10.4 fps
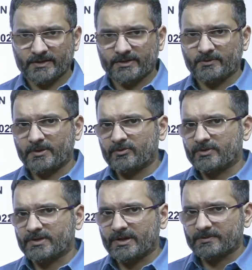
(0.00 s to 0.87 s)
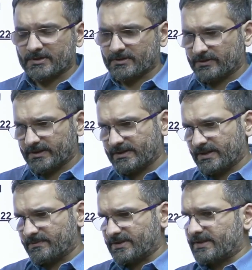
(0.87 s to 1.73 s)
the Supreme Court judgment on the
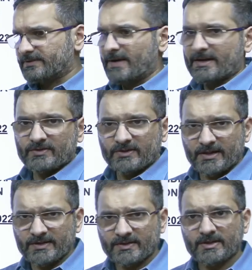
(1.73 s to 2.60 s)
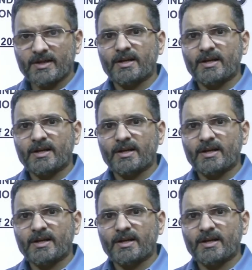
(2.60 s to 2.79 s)
same-sex marriage case.